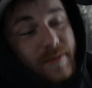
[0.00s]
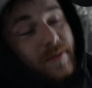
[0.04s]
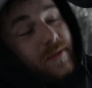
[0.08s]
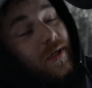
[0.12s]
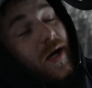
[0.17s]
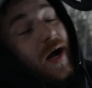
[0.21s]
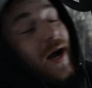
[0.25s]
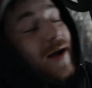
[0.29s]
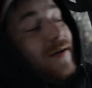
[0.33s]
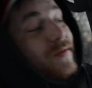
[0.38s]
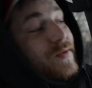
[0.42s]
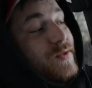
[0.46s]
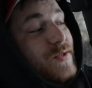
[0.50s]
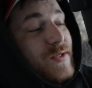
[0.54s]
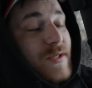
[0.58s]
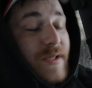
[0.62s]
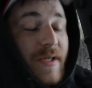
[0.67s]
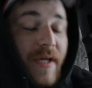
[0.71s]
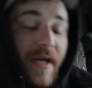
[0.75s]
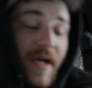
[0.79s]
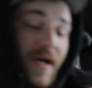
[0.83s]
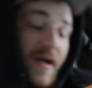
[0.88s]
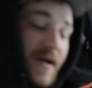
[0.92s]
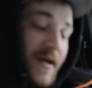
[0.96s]
Obviously, this is
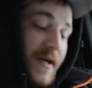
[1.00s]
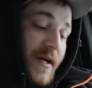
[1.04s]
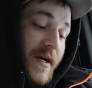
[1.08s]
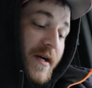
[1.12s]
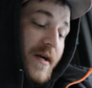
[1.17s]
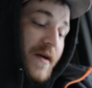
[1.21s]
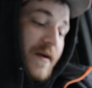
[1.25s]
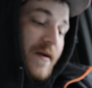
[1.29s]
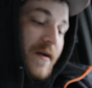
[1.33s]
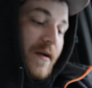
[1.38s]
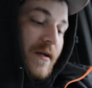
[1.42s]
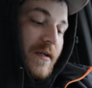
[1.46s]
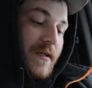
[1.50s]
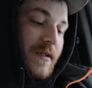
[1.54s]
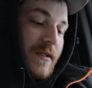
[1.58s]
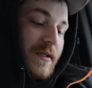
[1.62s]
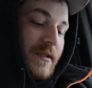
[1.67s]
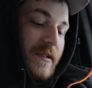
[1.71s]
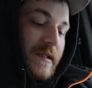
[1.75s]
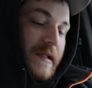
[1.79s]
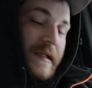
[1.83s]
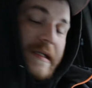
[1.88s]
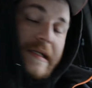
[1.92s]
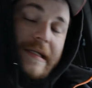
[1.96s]
Garrett here.
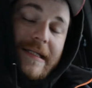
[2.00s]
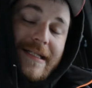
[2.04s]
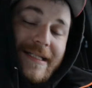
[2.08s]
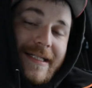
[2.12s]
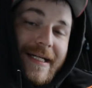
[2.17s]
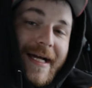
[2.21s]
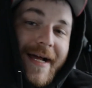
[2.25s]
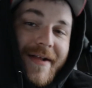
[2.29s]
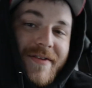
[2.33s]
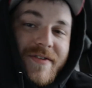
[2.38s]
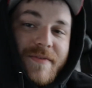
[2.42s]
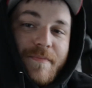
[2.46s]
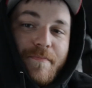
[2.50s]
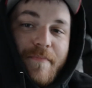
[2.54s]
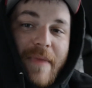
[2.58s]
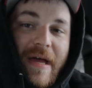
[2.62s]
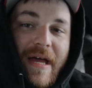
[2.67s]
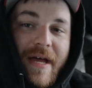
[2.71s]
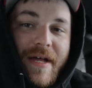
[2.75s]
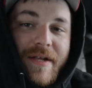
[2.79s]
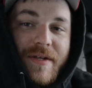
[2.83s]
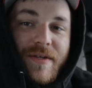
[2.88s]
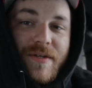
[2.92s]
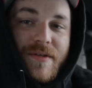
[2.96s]
Got some
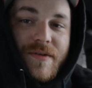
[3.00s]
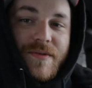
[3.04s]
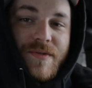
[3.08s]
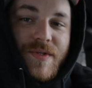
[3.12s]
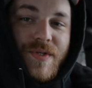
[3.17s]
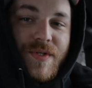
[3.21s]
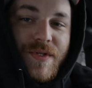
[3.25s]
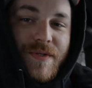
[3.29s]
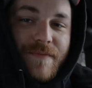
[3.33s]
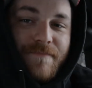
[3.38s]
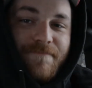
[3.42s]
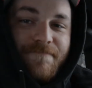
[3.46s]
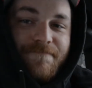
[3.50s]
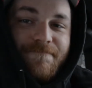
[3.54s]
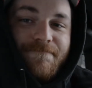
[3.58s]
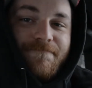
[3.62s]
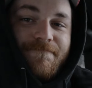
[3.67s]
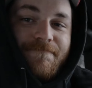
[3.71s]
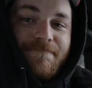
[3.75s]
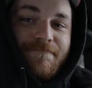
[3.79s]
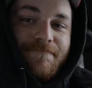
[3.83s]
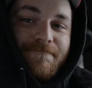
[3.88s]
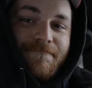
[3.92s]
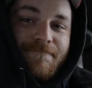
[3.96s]
bad news.
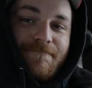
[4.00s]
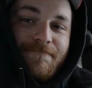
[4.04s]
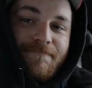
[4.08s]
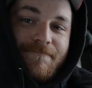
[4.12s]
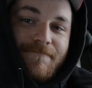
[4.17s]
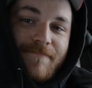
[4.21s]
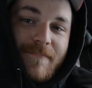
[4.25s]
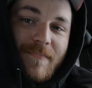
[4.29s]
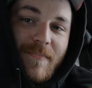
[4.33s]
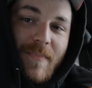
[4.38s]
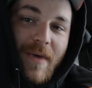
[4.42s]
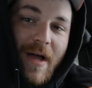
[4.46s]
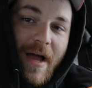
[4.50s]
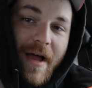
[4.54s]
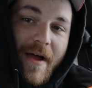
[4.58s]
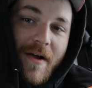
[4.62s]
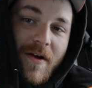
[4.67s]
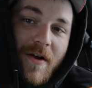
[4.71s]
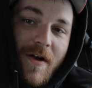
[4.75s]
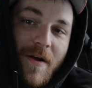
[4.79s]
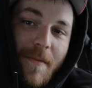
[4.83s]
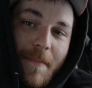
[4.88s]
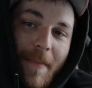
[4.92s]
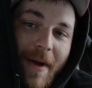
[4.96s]
I
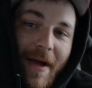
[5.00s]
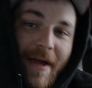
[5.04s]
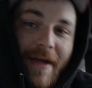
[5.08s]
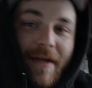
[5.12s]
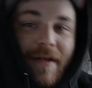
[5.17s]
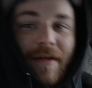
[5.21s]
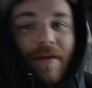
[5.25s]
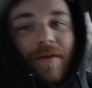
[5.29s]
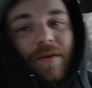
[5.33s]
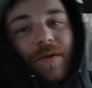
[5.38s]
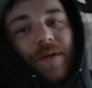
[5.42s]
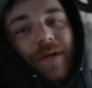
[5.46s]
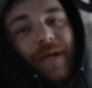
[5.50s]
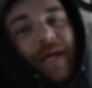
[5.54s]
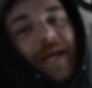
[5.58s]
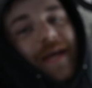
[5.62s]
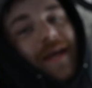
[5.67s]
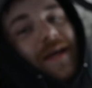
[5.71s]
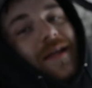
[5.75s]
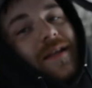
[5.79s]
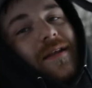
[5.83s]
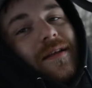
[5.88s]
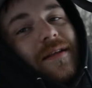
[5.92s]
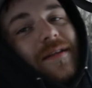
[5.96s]
hurt my ankle
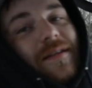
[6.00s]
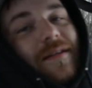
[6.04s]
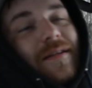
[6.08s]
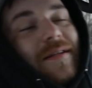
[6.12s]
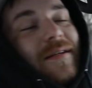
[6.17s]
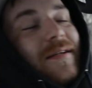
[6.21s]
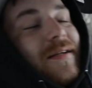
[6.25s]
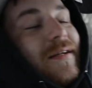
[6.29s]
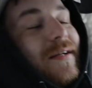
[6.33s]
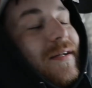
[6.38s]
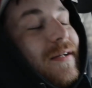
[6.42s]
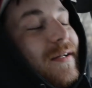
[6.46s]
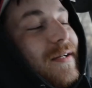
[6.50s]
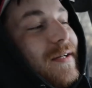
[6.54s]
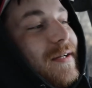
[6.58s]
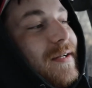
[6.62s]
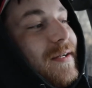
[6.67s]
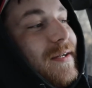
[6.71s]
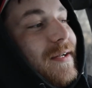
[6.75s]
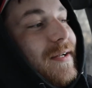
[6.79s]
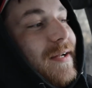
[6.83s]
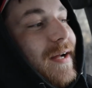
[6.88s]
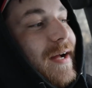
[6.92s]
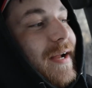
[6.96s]
again.
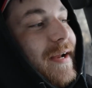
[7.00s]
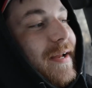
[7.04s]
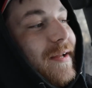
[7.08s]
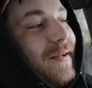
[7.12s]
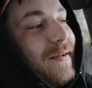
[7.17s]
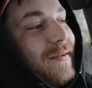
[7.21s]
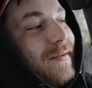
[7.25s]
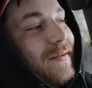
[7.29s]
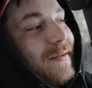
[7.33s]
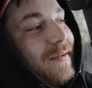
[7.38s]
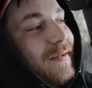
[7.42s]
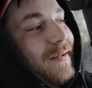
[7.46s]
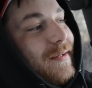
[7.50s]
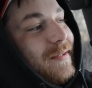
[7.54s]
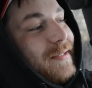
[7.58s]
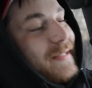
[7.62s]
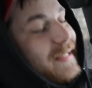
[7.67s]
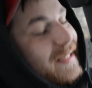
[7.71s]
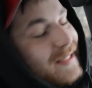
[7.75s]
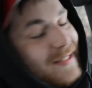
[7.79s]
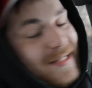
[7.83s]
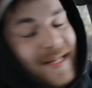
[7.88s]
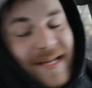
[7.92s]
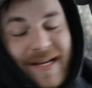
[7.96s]
I didn't,
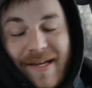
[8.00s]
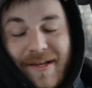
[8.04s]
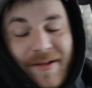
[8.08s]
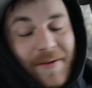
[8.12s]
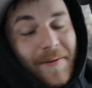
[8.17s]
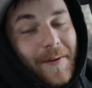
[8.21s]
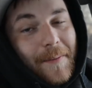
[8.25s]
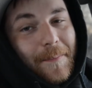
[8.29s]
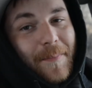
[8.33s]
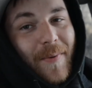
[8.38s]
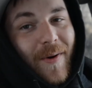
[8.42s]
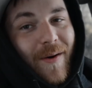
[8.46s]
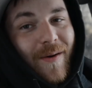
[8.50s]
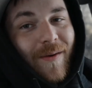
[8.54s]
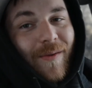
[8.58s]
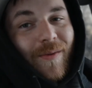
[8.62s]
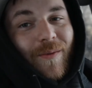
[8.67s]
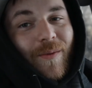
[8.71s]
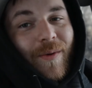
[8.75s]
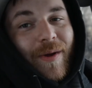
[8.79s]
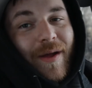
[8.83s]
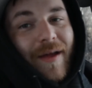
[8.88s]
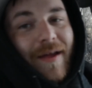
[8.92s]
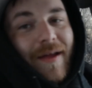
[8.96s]
didn't let it heal up all the
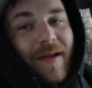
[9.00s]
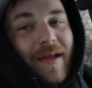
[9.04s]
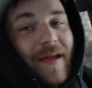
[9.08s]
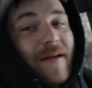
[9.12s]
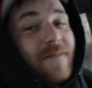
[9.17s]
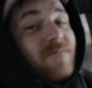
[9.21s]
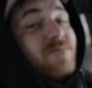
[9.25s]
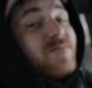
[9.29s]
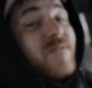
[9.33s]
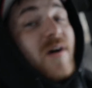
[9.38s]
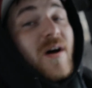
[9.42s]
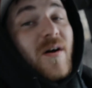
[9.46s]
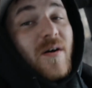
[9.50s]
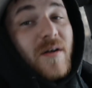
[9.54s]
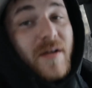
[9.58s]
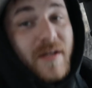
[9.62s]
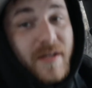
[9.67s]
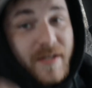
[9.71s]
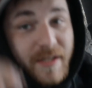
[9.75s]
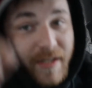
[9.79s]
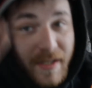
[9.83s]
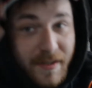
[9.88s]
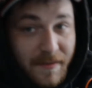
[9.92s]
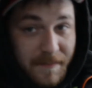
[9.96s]
way. It felt
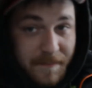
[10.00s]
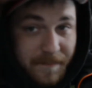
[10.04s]
good.